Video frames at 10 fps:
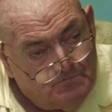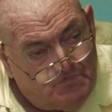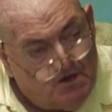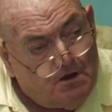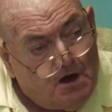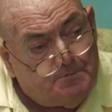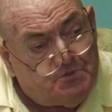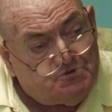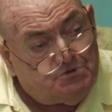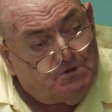then
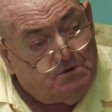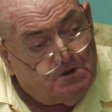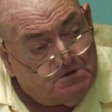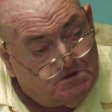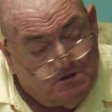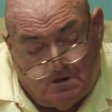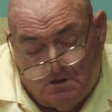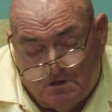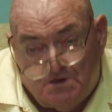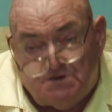
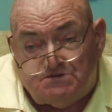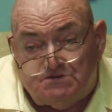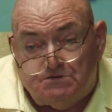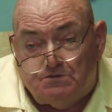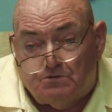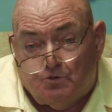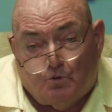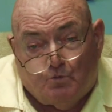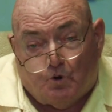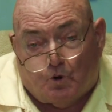opportunity is
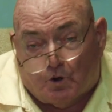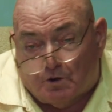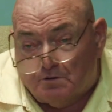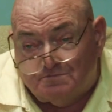no more.